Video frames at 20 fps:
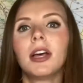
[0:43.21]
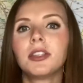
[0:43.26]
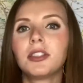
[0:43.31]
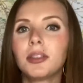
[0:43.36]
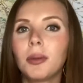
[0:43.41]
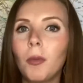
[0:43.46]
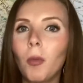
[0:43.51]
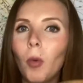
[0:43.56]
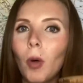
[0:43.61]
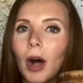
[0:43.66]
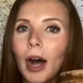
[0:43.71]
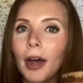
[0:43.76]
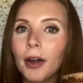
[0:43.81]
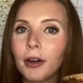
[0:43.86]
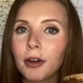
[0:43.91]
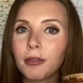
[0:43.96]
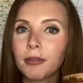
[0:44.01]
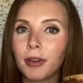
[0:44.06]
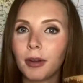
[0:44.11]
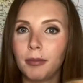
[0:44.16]
Some
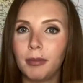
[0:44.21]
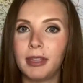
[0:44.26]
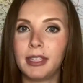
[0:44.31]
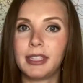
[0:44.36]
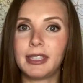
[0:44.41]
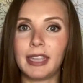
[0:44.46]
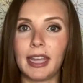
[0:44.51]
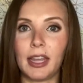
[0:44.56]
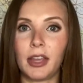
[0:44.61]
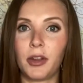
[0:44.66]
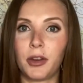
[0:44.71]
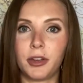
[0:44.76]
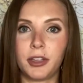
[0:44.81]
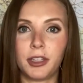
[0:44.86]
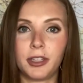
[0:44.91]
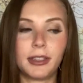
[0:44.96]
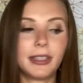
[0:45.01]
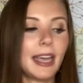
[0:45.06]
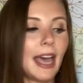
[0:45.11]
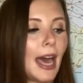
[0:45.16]
water from the sink or
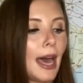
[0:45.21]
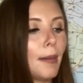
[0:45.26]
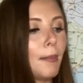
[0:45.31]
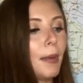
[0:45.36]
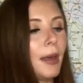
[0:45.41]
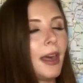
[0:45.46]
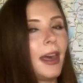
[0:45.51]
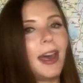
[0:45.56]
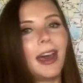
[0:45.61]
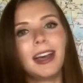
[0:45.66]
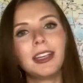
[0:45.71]
your tap,